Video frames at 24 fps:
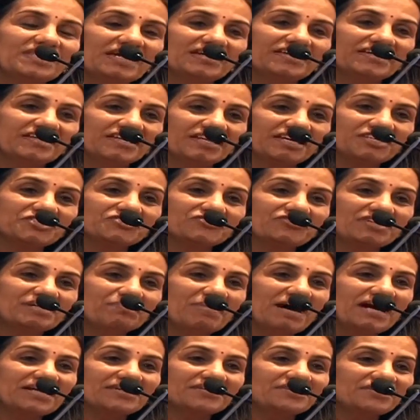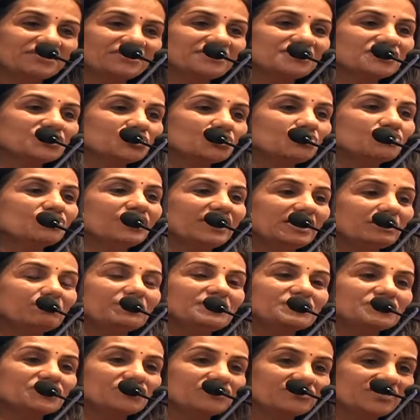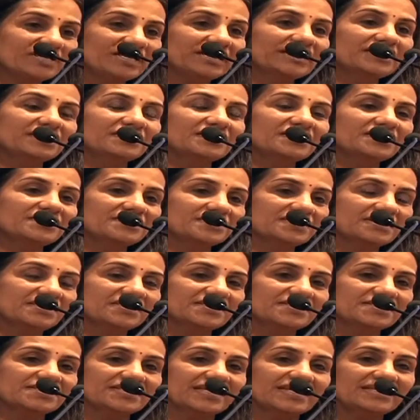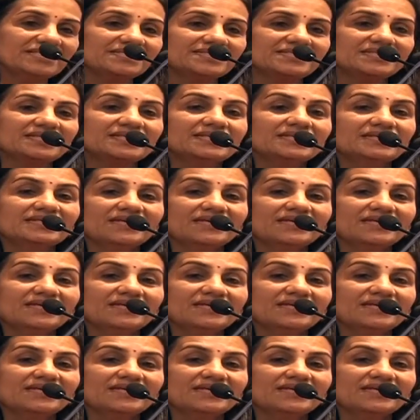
our industry partners who help us create these skill sets,